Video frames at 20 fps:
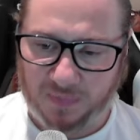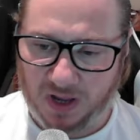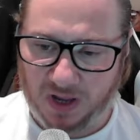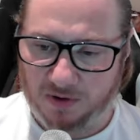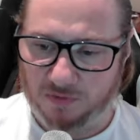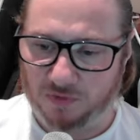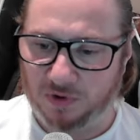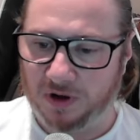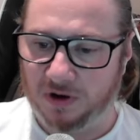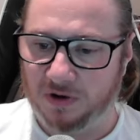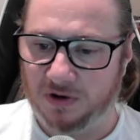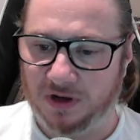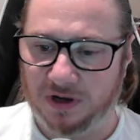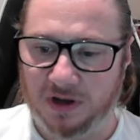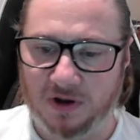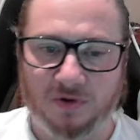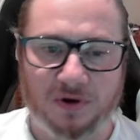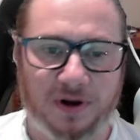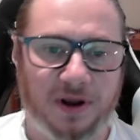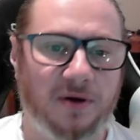And we're going to
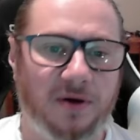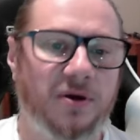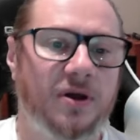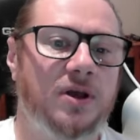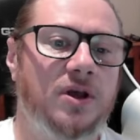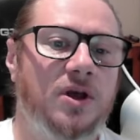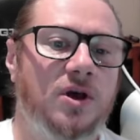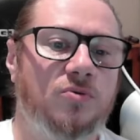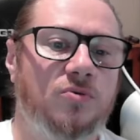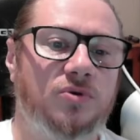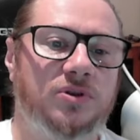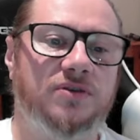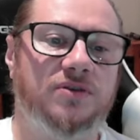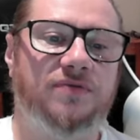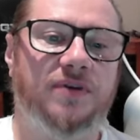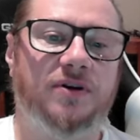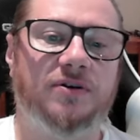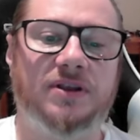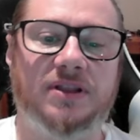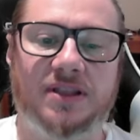go now with the
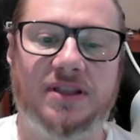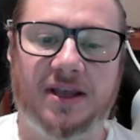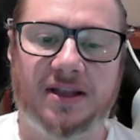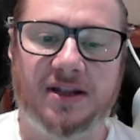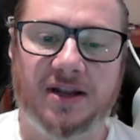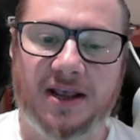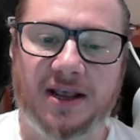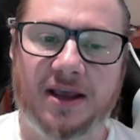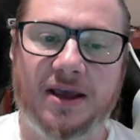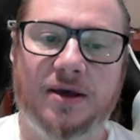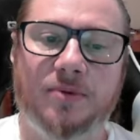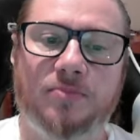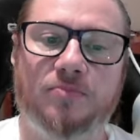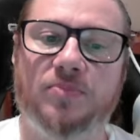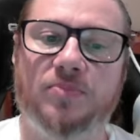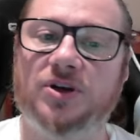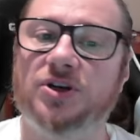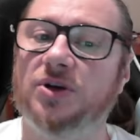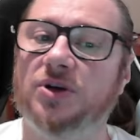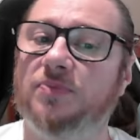very deadly
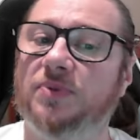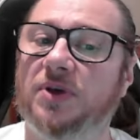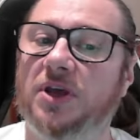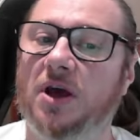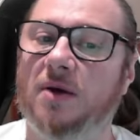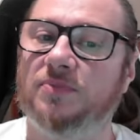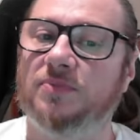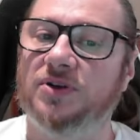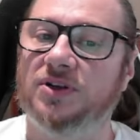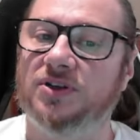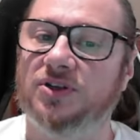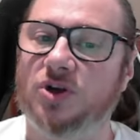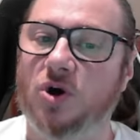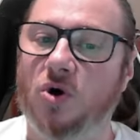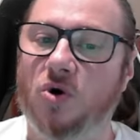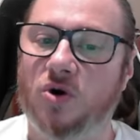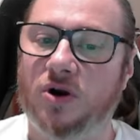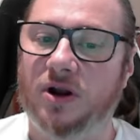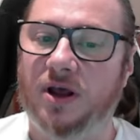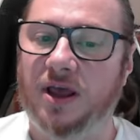bishop captures
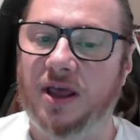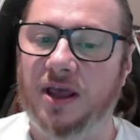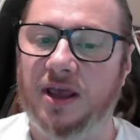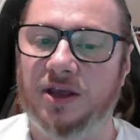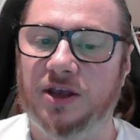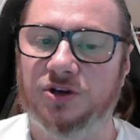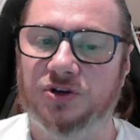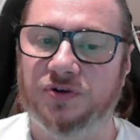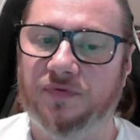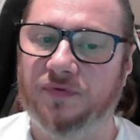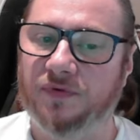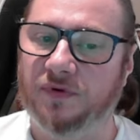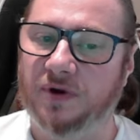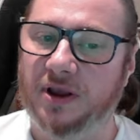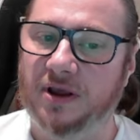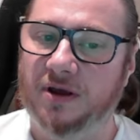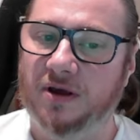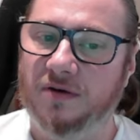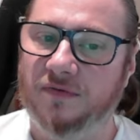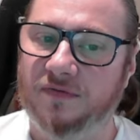on h3
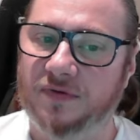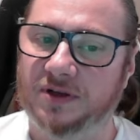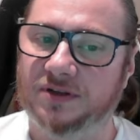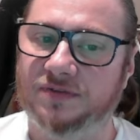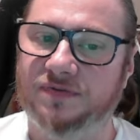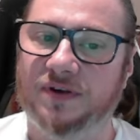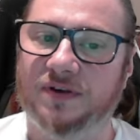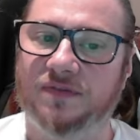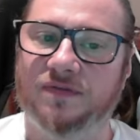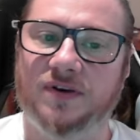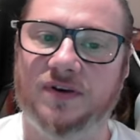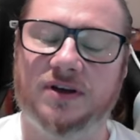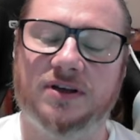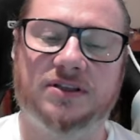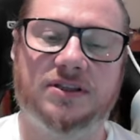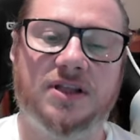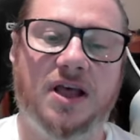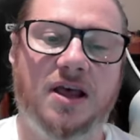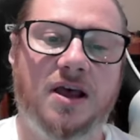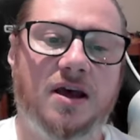first thing
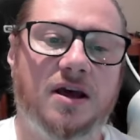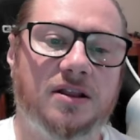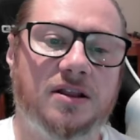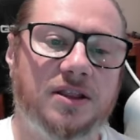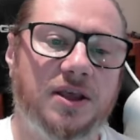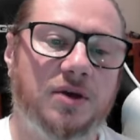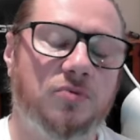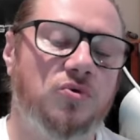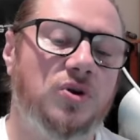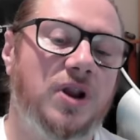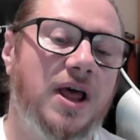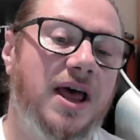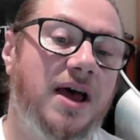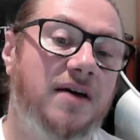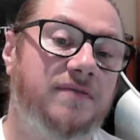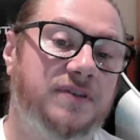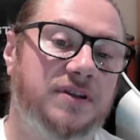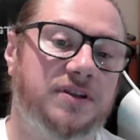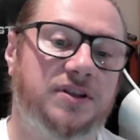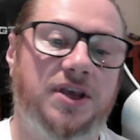first, and they will
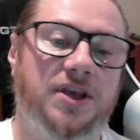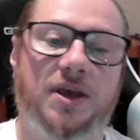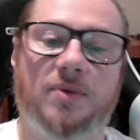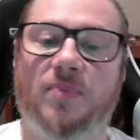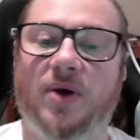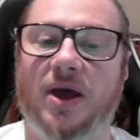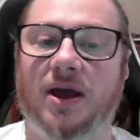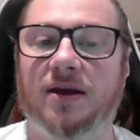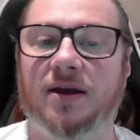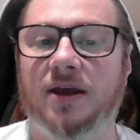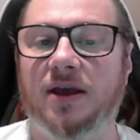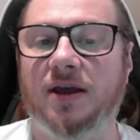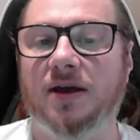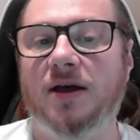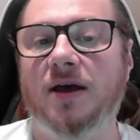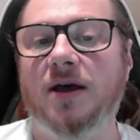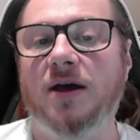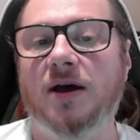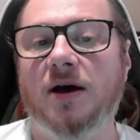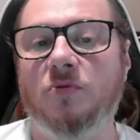have to take back here,
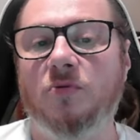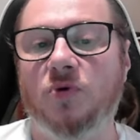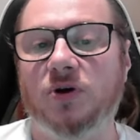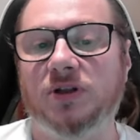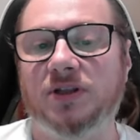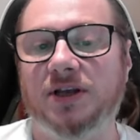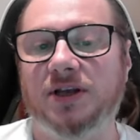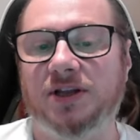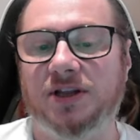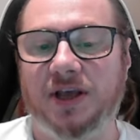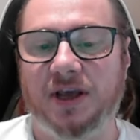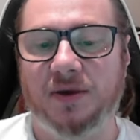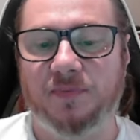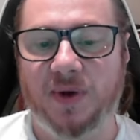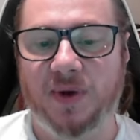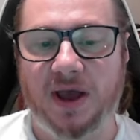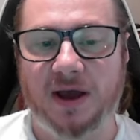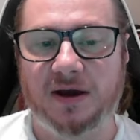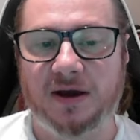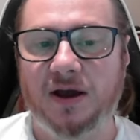and when they take
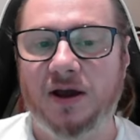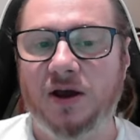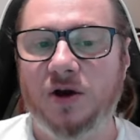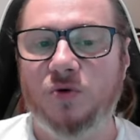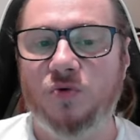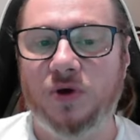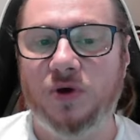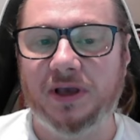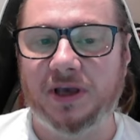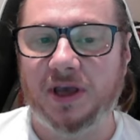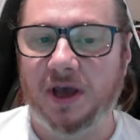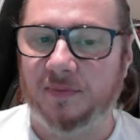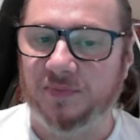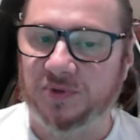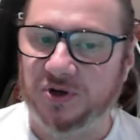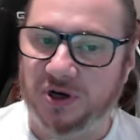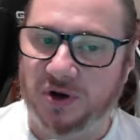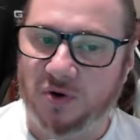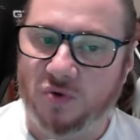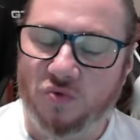back, we
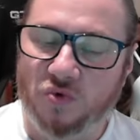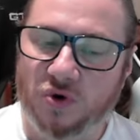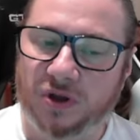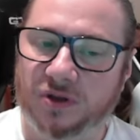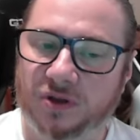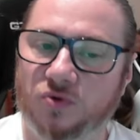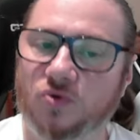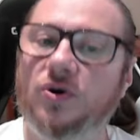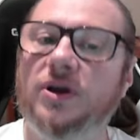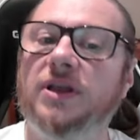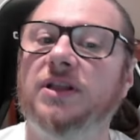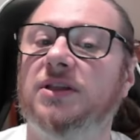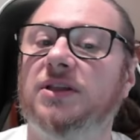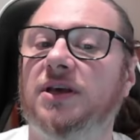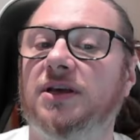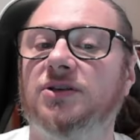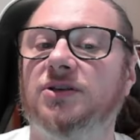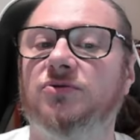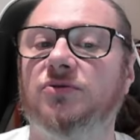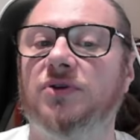capture with queen
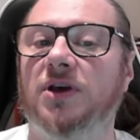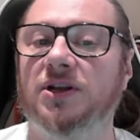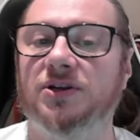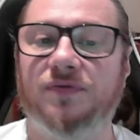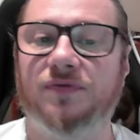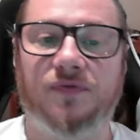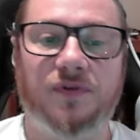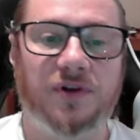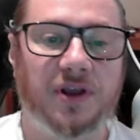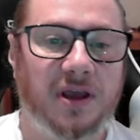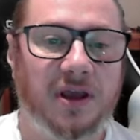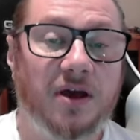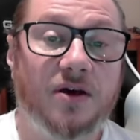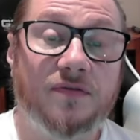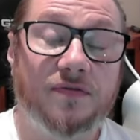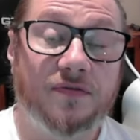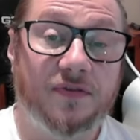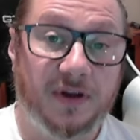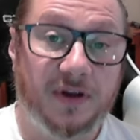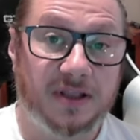takes to h3,
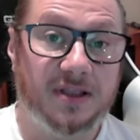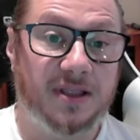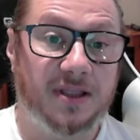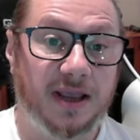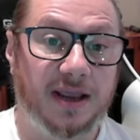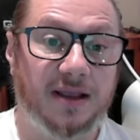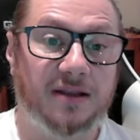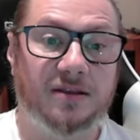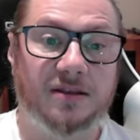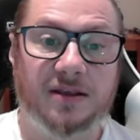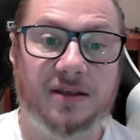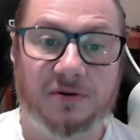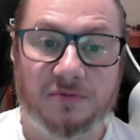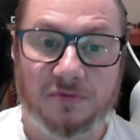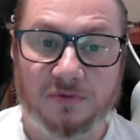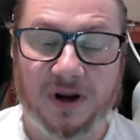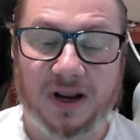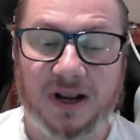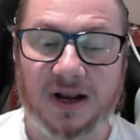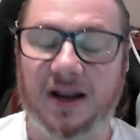threatening
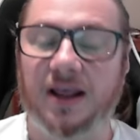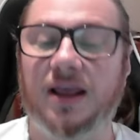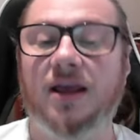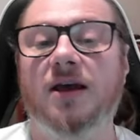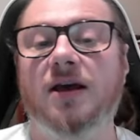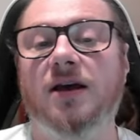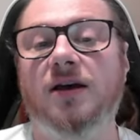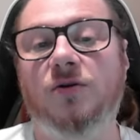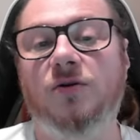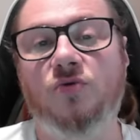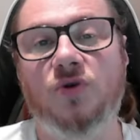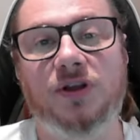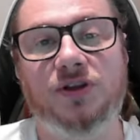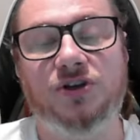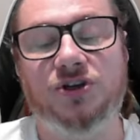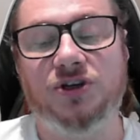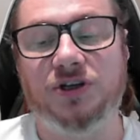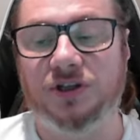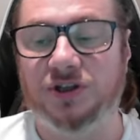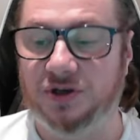directly queen
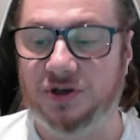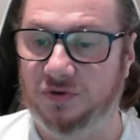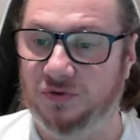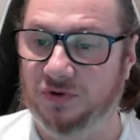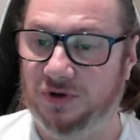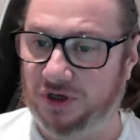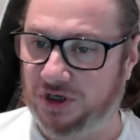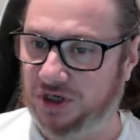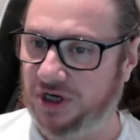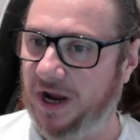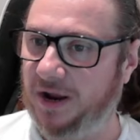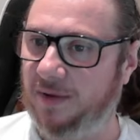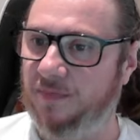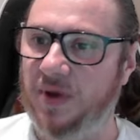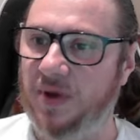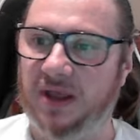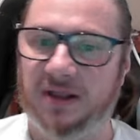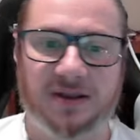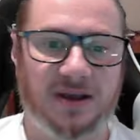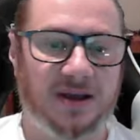g2
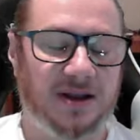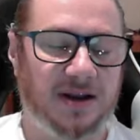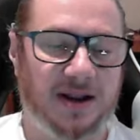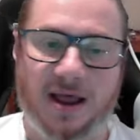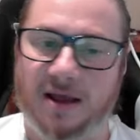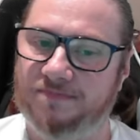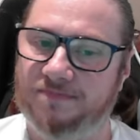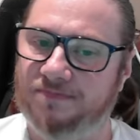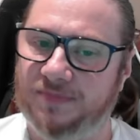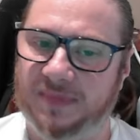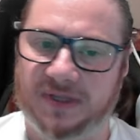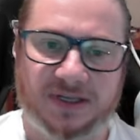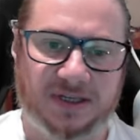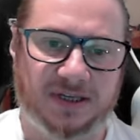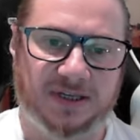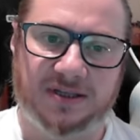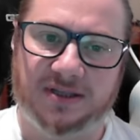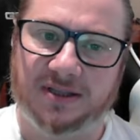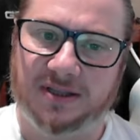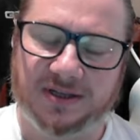checkmate. And this
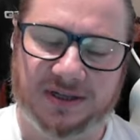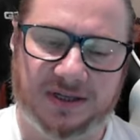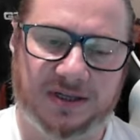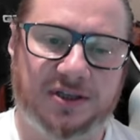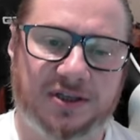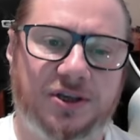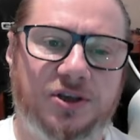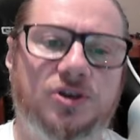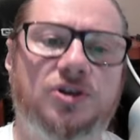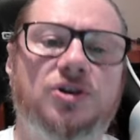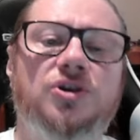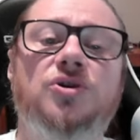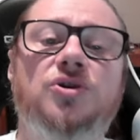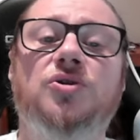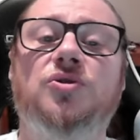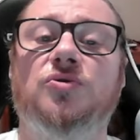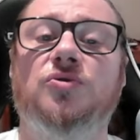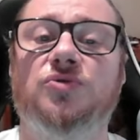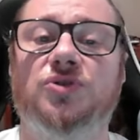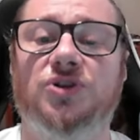is this is
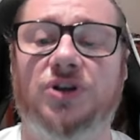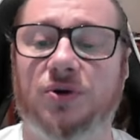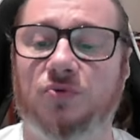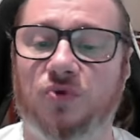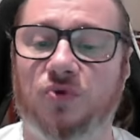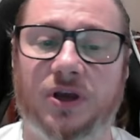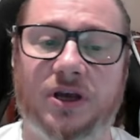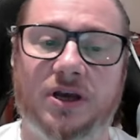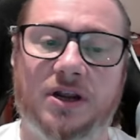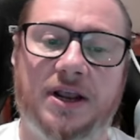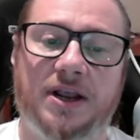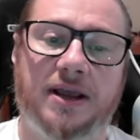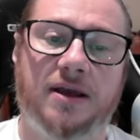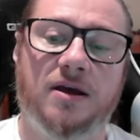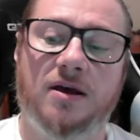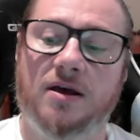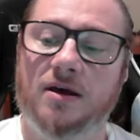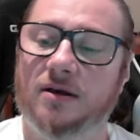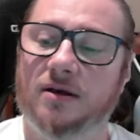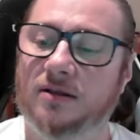hugely weakening
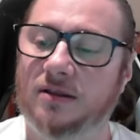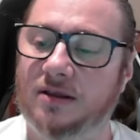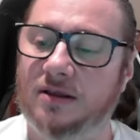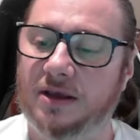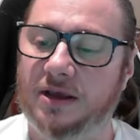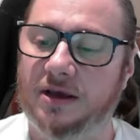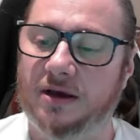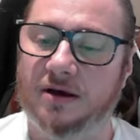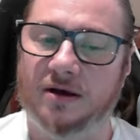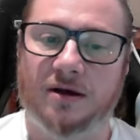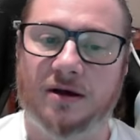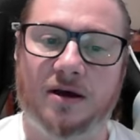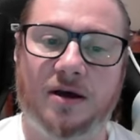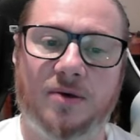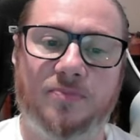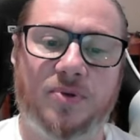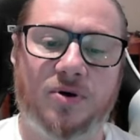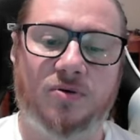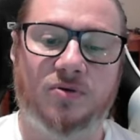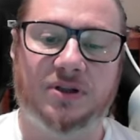the uh,
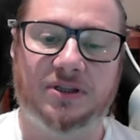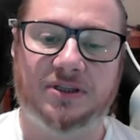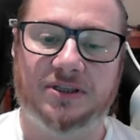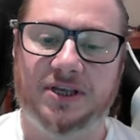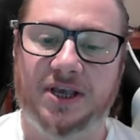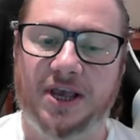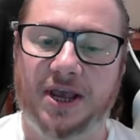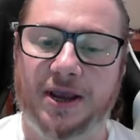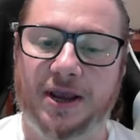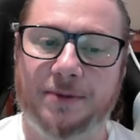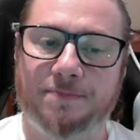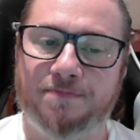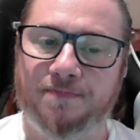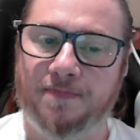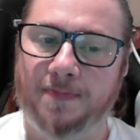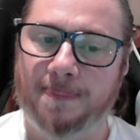opponent's king.